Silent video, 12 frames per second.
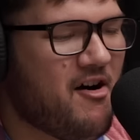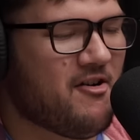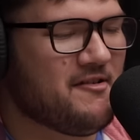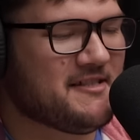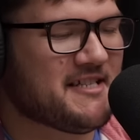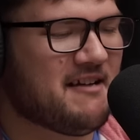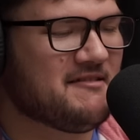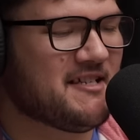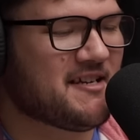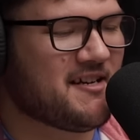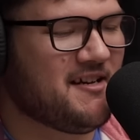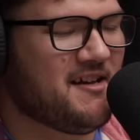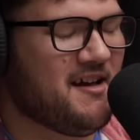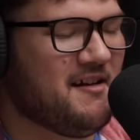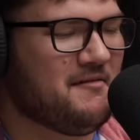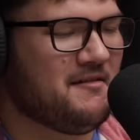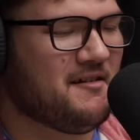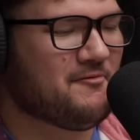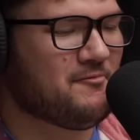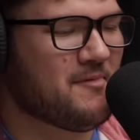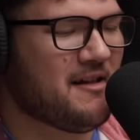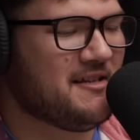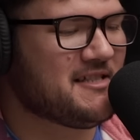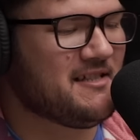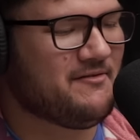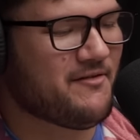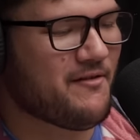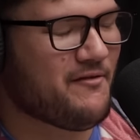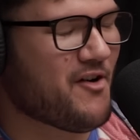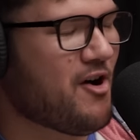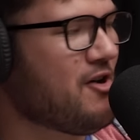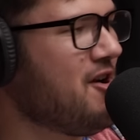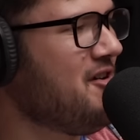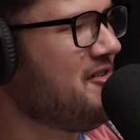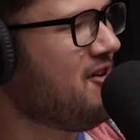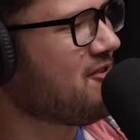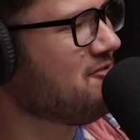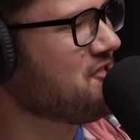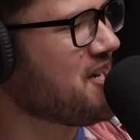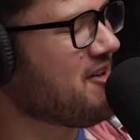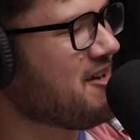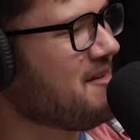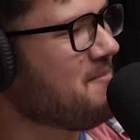Art sounds like a relative of our own Uncle Jerry.